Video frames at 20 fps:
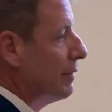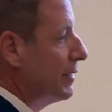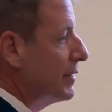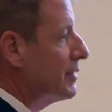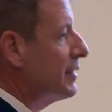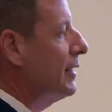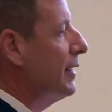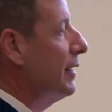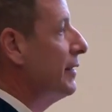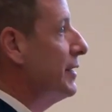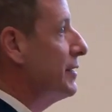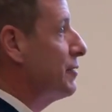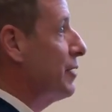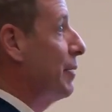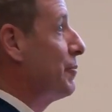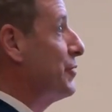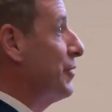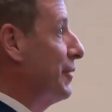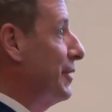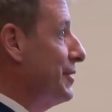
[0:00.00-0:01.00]
Or this is the, this,
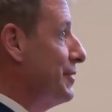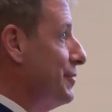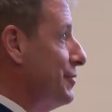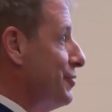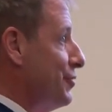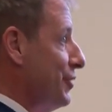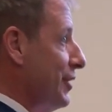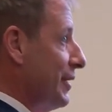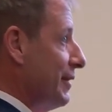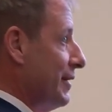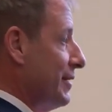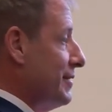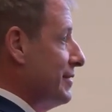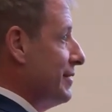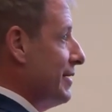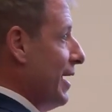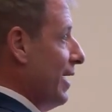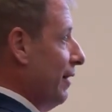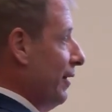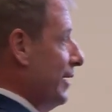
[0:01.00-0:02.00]
I'm sorry, this is, this
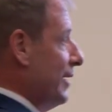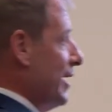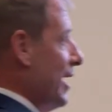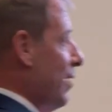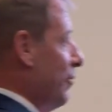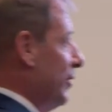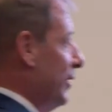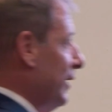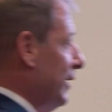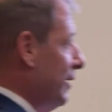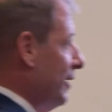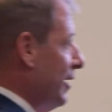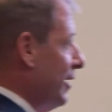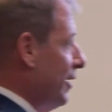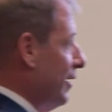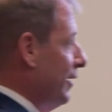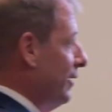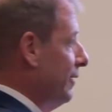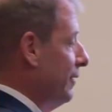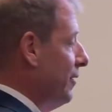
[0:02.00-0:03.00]
is L A County
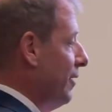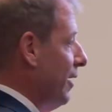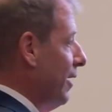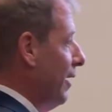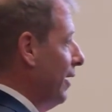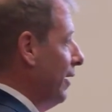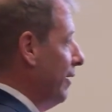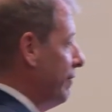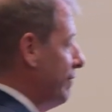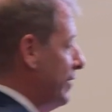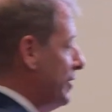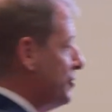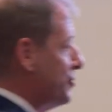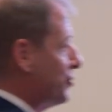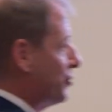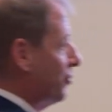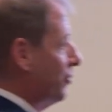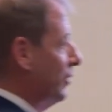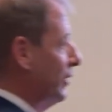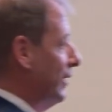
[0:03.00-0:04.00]
and uh,
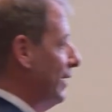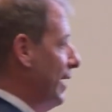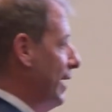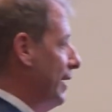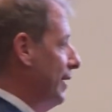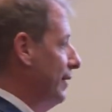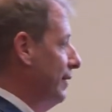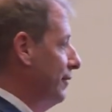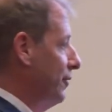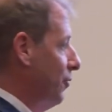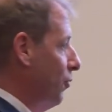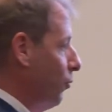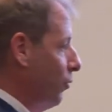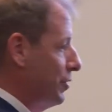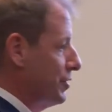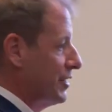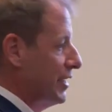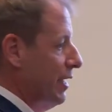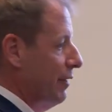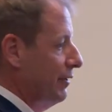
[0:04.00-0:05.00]
Ventura and
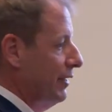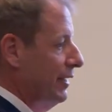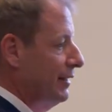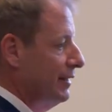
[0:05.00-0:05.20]
Orange County.